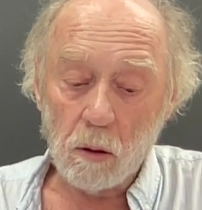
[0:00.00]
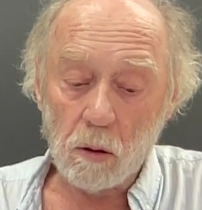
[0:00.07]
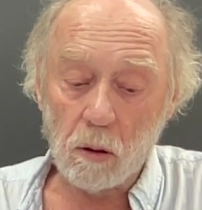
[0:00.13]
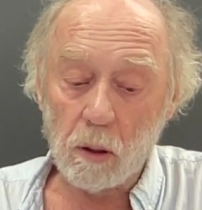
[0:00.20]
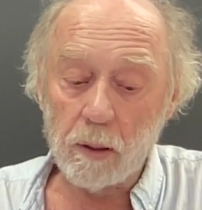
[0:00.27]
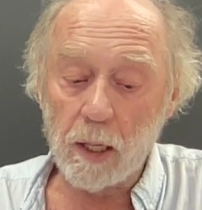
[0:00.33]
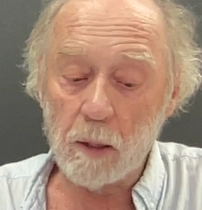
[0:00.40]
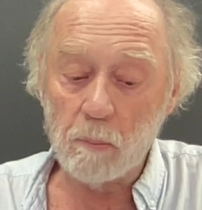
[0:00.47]

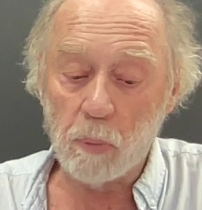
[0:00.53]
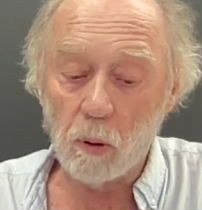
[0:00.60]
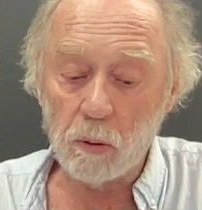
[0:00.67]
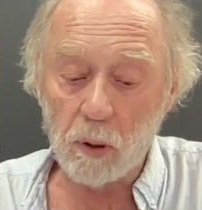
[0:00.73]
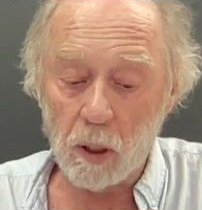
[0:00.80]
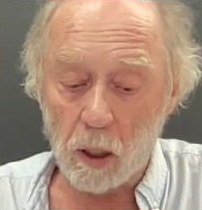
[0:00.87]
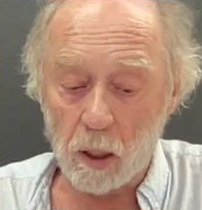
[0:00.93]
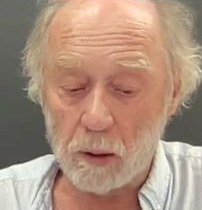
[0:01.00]
René
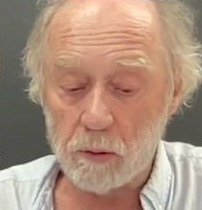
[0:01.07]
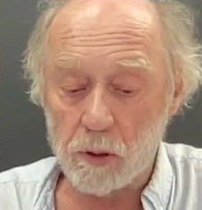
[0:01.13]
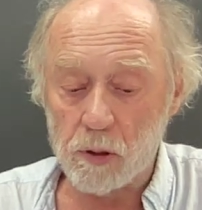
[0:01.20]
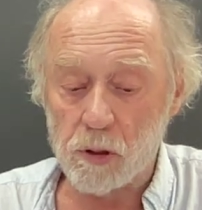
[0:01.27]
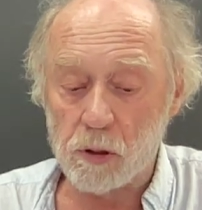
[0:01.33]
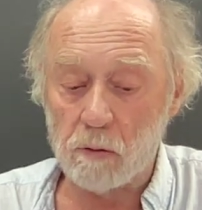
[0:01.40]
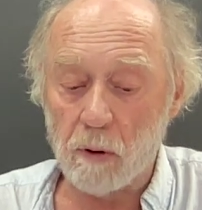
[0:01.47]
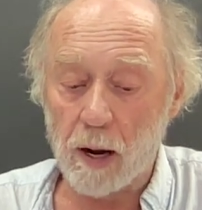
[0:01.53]
Botlang
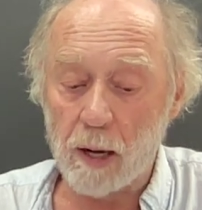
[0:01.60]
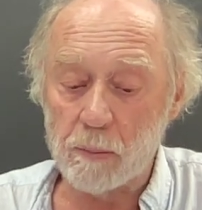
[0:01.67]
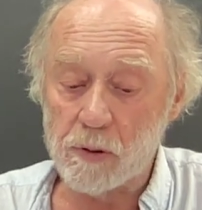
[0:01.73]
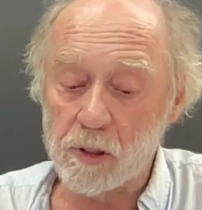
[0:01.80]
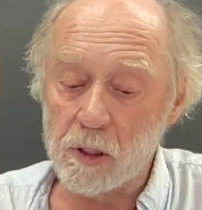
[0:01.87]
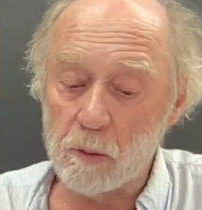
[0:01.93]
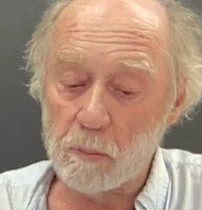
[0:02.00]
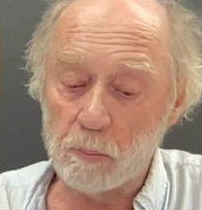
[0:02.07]

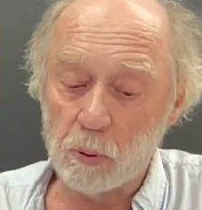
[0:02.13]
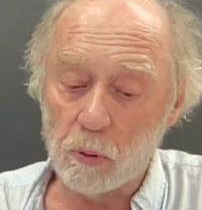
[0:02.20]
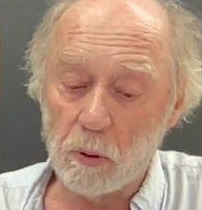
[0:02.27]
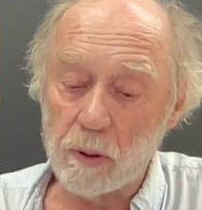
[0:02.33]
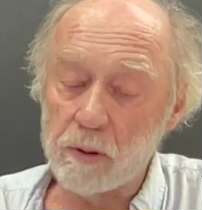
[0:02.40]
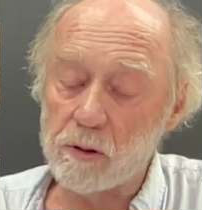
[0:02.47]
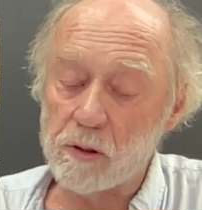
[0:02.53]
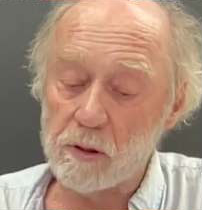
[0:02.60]
describes the
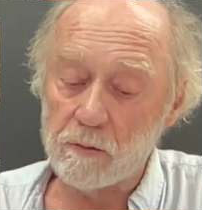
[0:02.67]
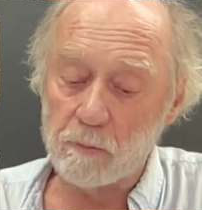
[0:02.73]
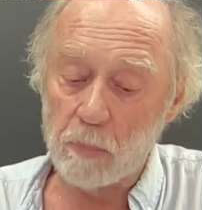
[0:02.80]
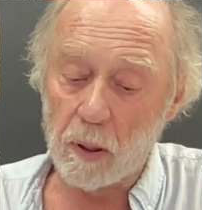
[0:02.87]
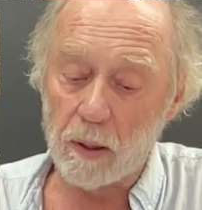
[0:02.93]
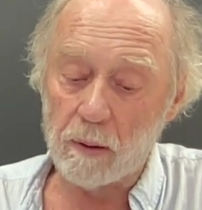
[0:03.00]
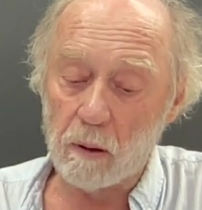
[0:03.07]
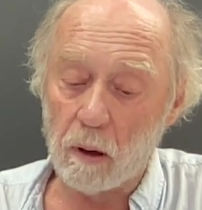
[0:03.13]
importance of
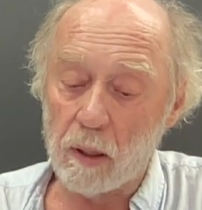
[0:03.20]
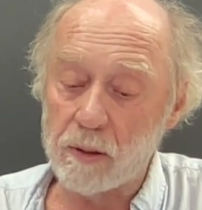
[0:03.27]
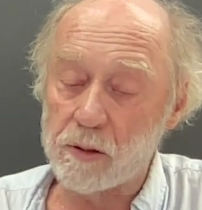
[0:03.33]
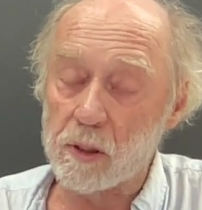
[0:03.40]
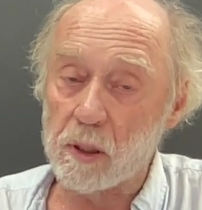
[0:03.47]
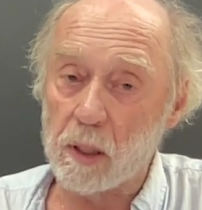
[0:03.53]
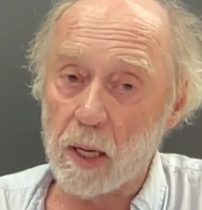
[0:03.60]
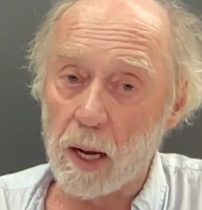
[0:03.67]
Bernhard's
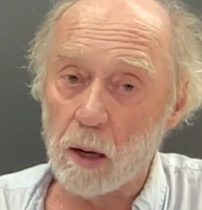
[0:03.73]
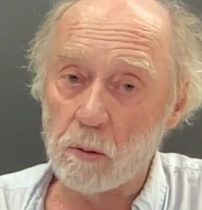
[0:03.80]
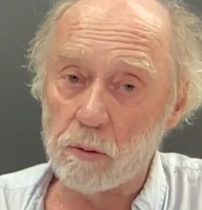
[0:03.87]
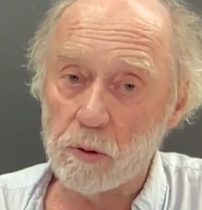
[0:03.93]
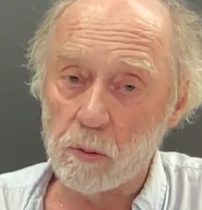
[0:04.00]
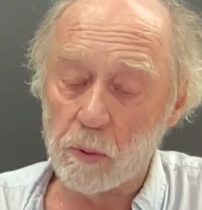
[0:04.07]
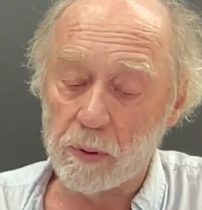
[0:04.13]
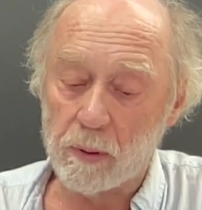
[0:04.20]

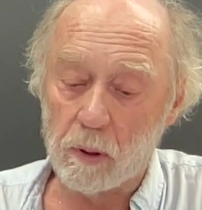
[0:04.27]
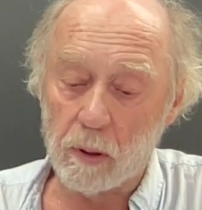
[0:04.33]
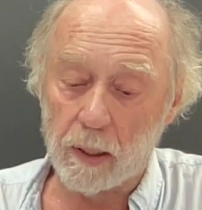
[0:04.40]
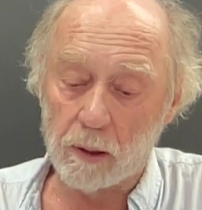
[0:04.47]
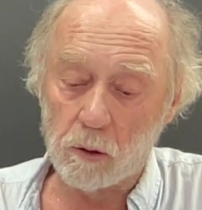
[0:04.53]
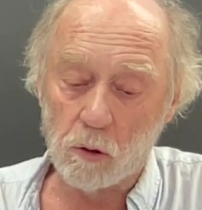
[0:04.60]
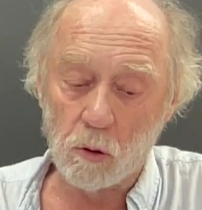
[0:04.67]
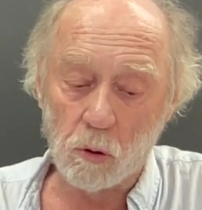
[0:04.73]
encounter with
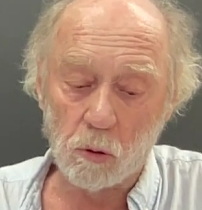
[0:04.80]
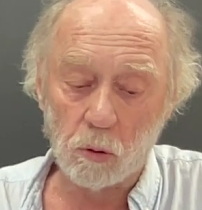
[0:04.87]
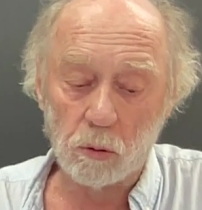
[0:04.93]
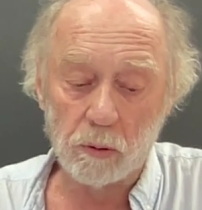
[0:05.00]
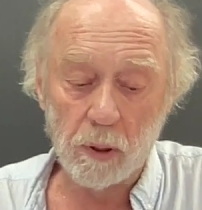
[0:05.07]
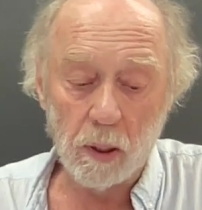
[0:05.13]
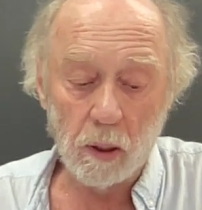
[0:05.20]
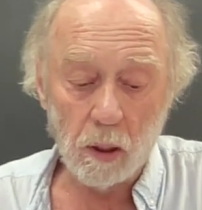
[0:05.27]
Glenn
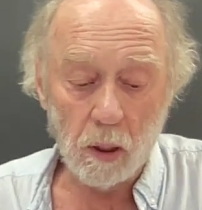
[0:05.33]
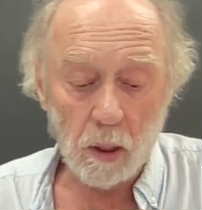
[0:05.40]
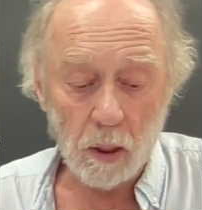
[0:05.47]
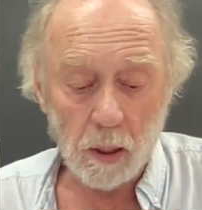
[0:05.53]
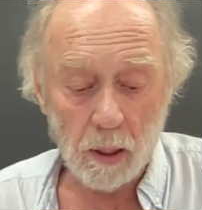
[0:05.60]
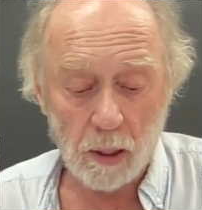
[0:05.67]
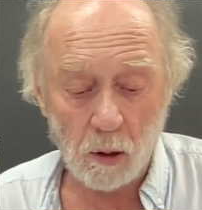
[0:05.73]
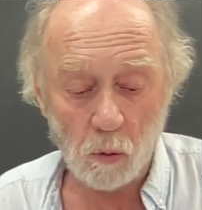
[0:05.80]
Gould
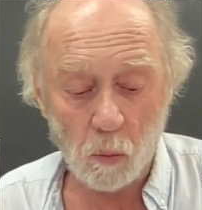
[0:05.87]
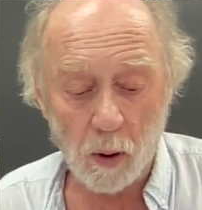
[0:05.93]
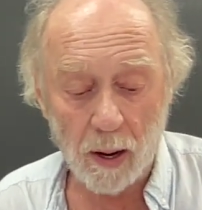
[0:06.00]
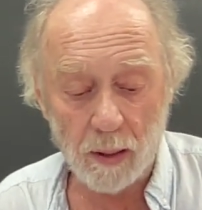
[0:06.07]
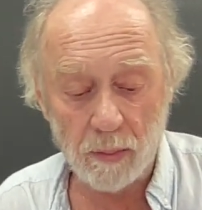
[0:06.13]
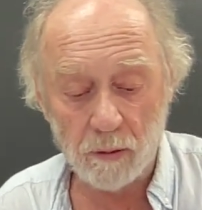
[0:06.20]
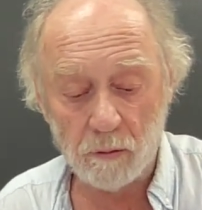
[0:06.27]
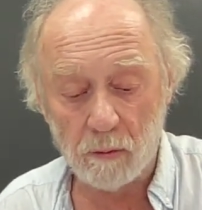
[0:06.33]
in a
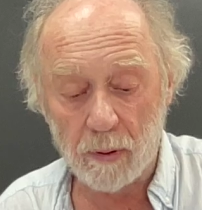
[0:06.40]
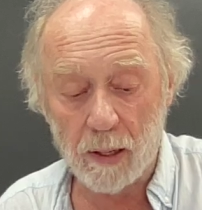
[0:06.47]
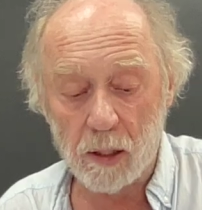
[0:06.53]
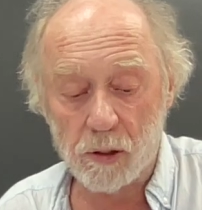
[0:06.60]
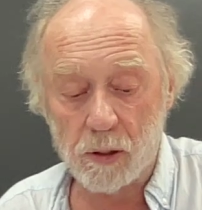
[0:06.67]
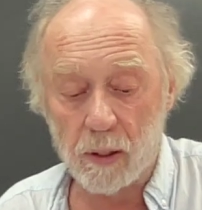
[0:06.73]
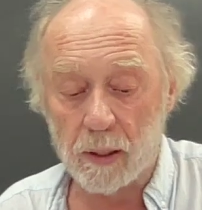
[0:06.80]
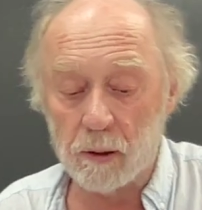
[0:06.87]
way that
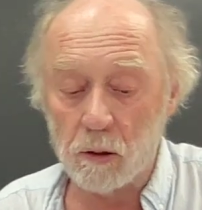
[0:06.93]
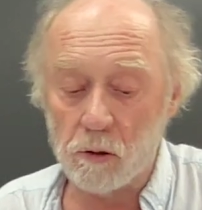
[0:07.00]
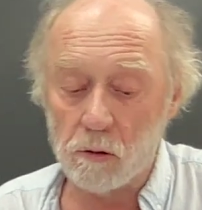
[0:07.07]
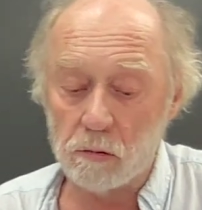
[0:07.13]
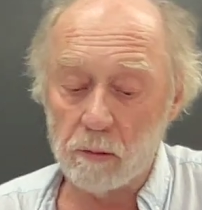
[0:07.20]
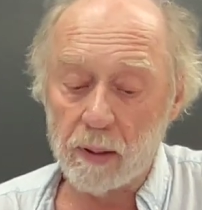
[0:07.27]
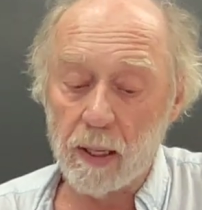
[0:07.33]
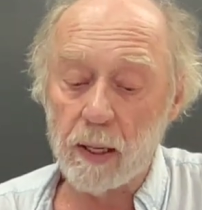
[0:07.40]
reads like a
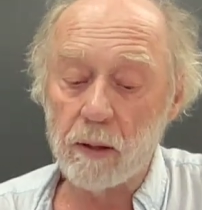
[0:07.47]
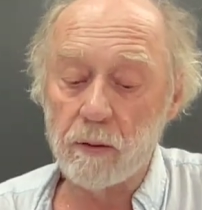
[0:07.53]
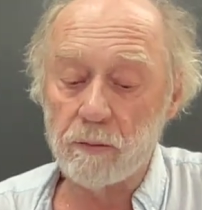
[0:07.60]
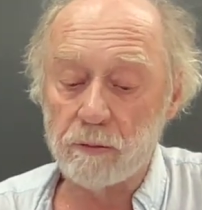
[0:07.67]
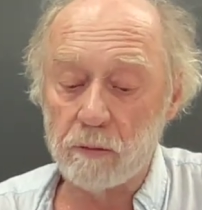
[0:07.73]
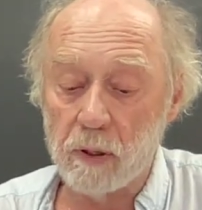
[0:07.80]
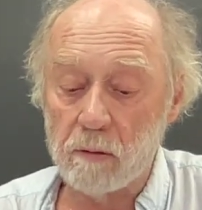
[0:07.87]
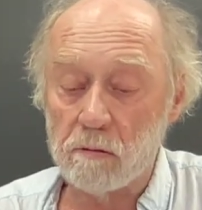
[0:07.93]

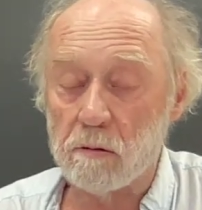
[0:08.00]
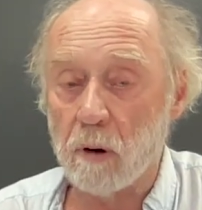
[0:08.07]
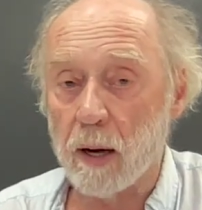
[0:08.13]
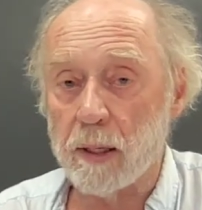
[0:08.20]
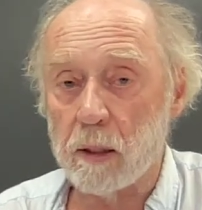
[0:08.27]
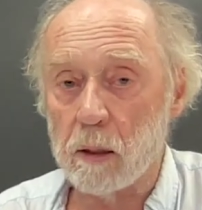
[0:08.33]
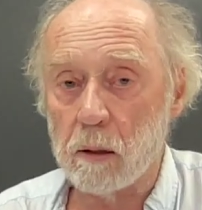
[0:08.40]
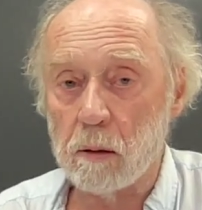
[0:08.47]
creative
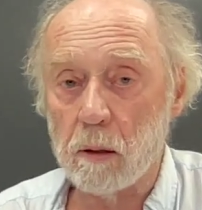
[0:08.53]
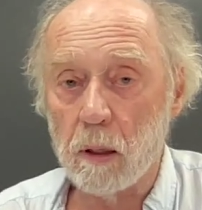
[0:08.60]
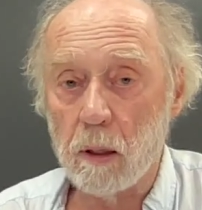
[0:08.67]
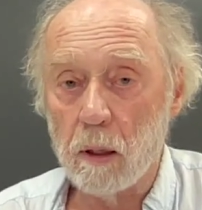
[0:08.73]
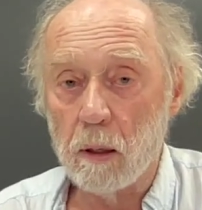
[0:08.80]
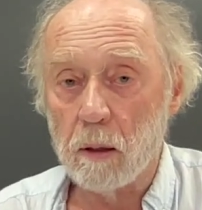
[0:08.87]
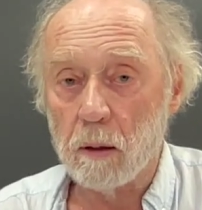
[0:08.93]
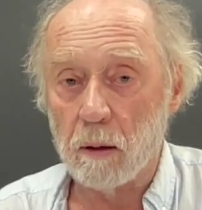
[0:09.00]
rewriting
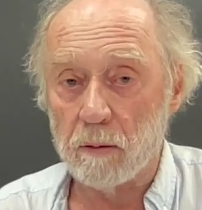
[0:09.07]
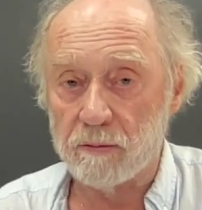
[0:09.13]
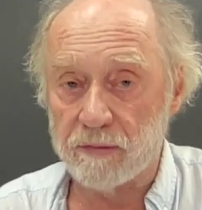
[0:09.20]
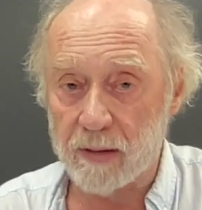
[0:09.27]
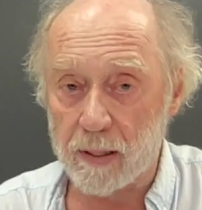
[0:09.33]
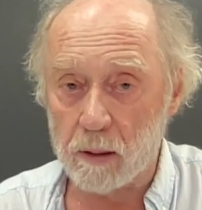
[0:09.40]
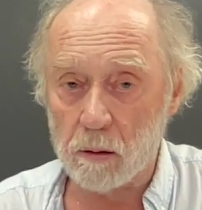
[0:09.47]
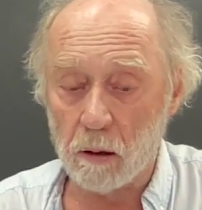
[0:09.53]
of
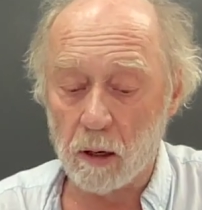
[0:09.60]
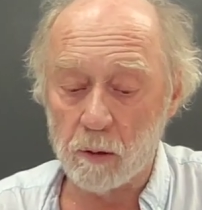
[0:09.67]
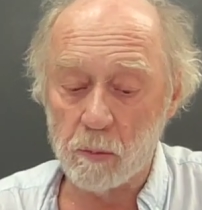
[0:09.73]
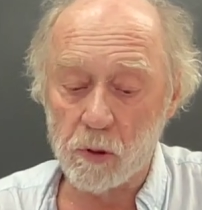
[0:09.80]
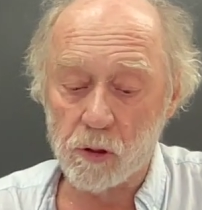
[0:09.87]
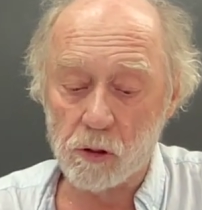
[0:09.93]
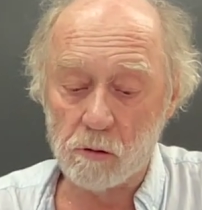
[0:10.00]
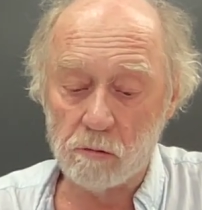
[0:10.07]

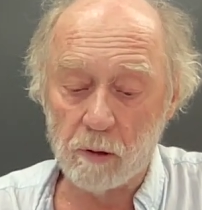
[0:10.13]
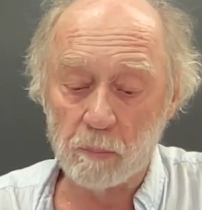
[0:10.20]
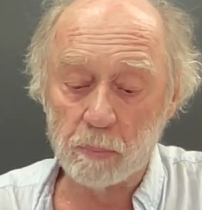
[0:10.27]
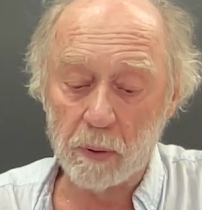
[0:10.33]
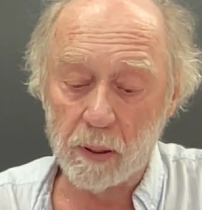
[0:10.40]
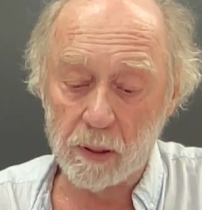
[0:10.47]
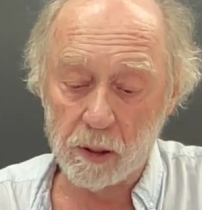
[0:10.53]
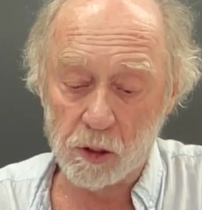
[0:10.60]
Wertheimer's
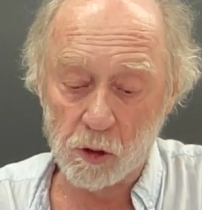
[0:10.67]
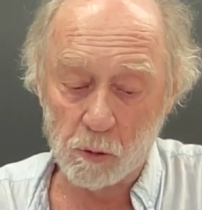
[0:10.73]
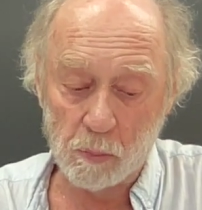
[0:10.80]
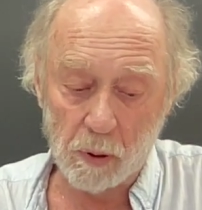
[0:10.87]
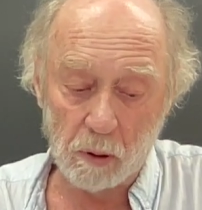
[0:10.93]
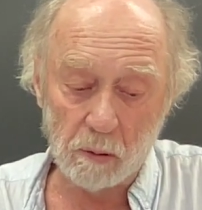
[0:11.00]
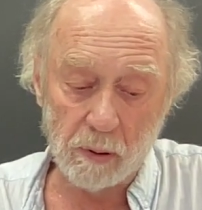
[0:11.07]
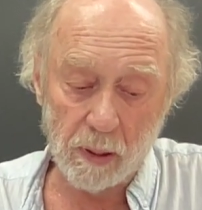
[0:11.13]
crippling
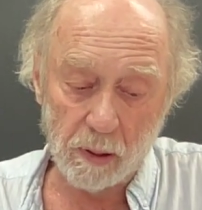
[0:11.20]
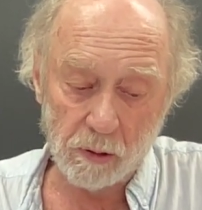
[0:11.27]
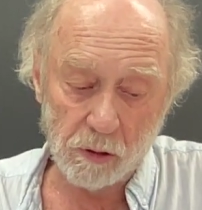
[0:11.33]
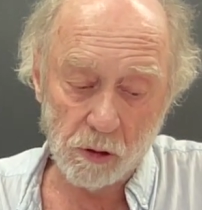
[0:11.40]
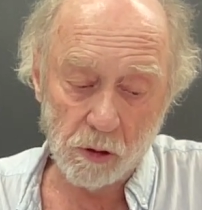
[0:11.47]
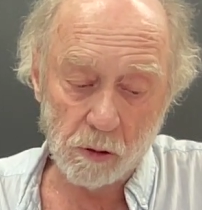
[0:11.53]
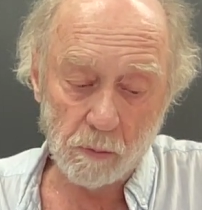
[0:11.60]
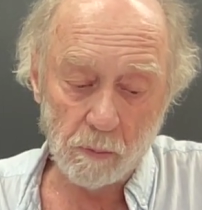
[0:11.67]

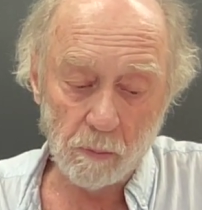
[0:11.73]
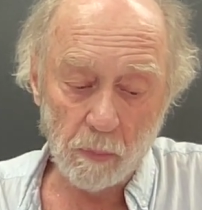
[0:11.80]
experience.